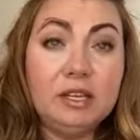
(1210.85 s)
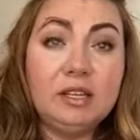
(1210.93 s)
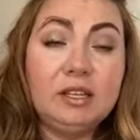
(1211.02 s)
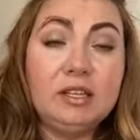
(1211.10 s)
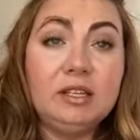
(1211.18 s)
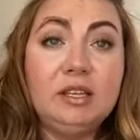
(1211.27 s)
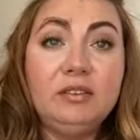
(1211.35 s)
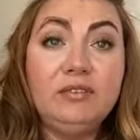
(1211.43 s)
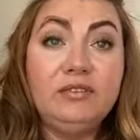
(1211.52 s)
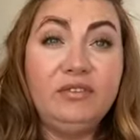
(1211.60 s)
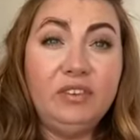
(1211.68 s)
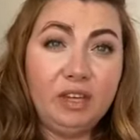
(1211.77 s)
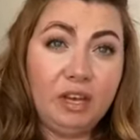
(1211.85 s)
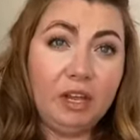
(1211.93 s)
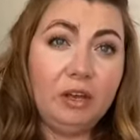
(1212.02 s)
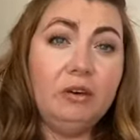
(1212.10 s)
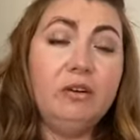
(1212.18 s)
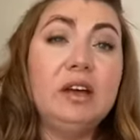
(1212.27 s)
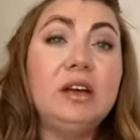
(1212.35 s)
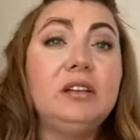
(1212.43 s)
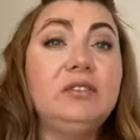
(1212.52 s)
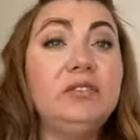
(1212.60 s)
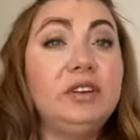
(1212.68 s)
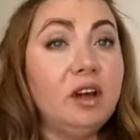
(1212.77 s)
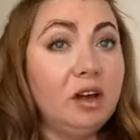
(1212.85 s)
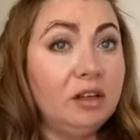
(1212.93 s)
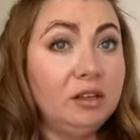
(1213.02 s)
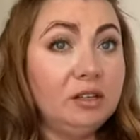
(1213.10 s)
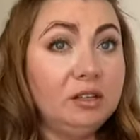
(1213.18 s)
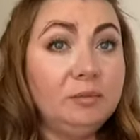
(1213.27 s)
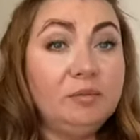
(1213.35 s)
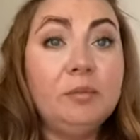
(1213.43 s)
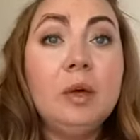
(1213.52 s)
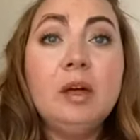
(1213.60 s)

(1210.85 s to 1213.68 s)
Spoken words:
like the video and